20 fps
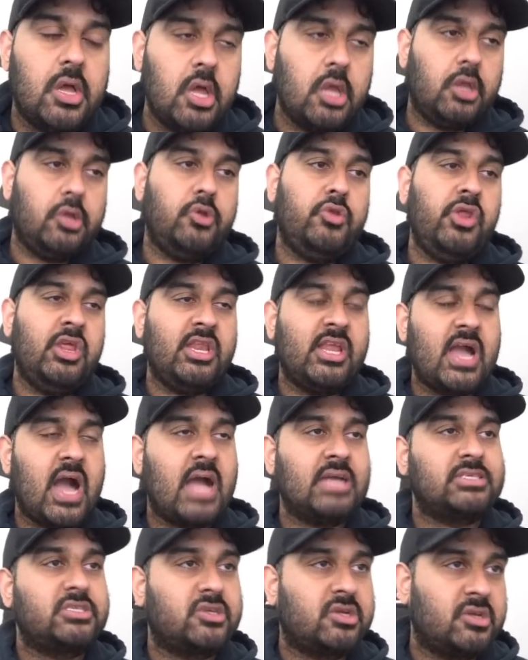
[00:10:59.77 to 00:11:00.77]
You need
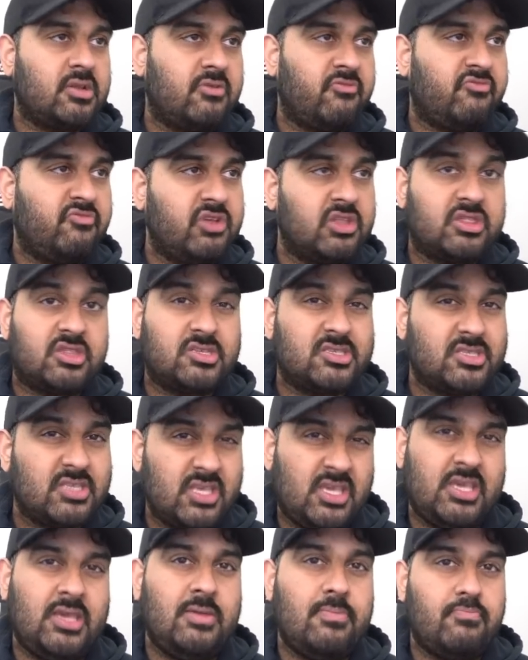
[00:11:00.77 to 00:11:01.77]
guys that are going to fit the
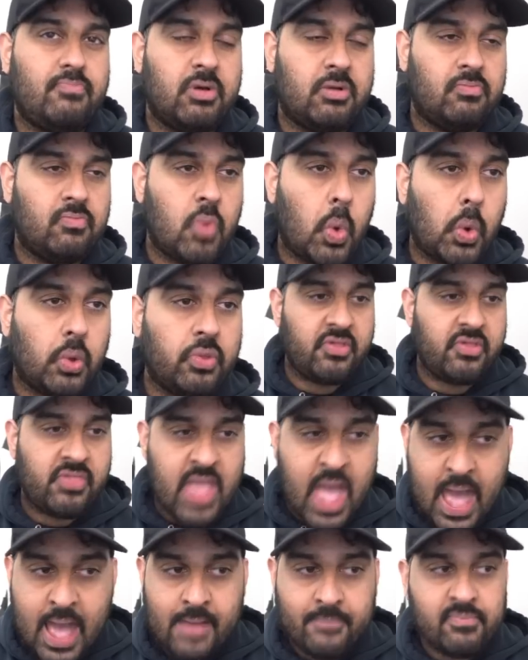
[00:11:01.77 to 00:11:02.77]
scheme, but more
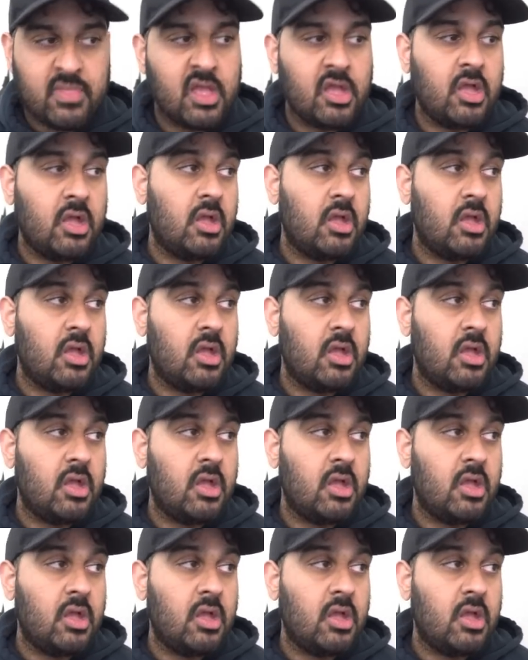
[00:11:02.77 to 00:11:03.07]
that,